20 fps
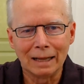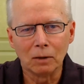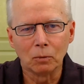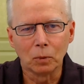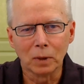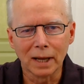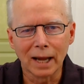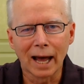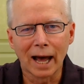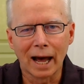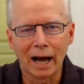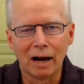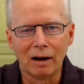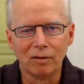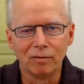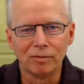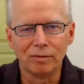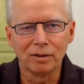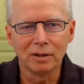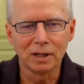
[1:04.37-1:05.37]
that we
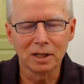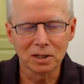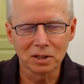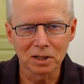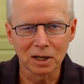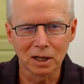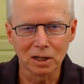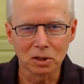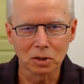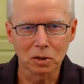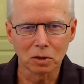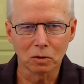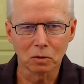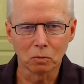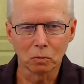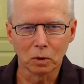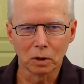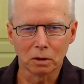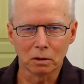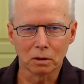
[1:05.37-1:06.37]
have these days
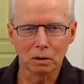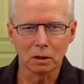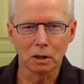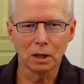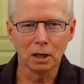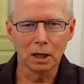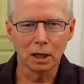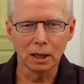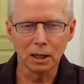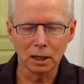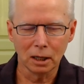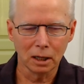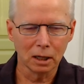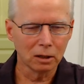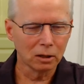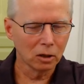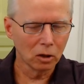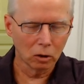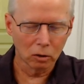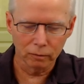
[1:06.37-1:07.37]
with in, in
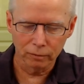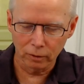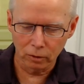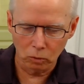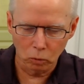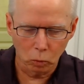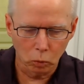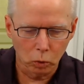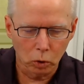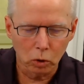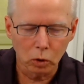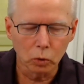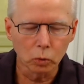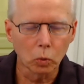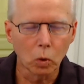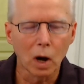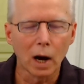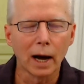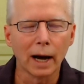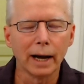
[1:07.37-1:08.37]
the over
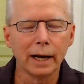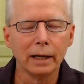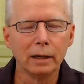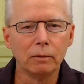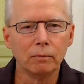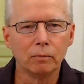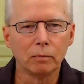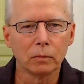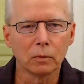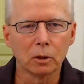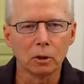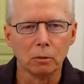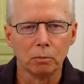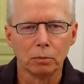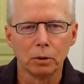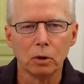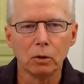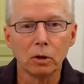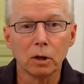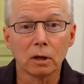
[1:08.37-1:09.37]
worldwide
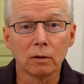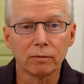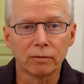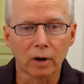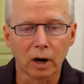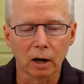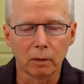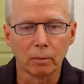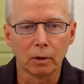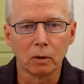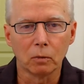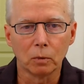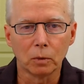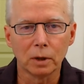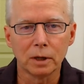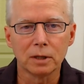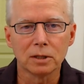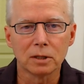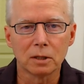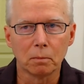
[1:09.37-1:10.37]
computing environment?
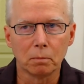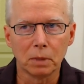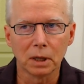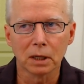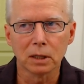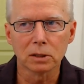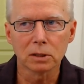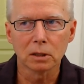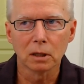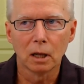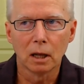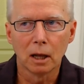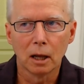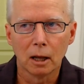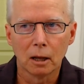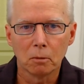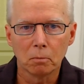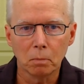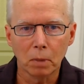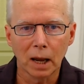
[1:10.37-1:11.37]
What is the biggest
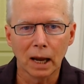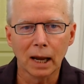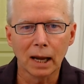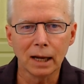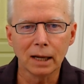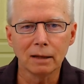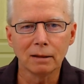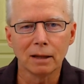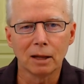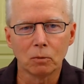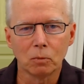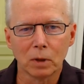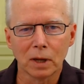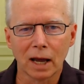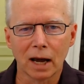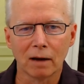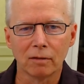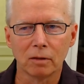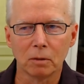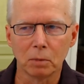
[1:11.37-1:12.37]
pain that we
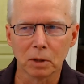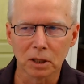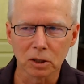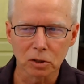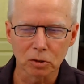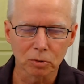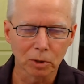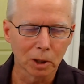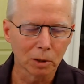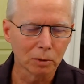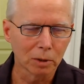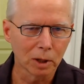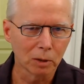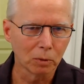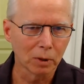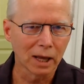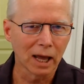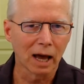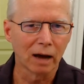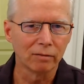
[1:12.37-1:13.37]
have, the biggest threat that
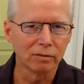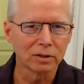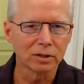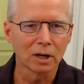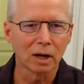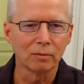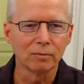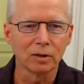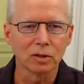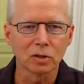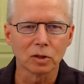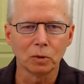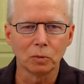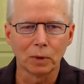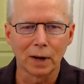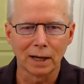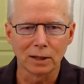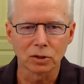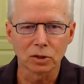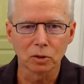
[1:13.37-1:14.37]
we have? It's obviously
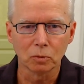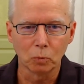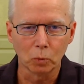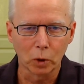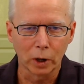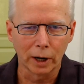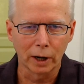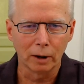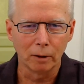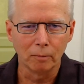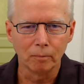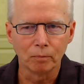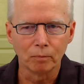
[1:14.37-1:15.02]
ransomware.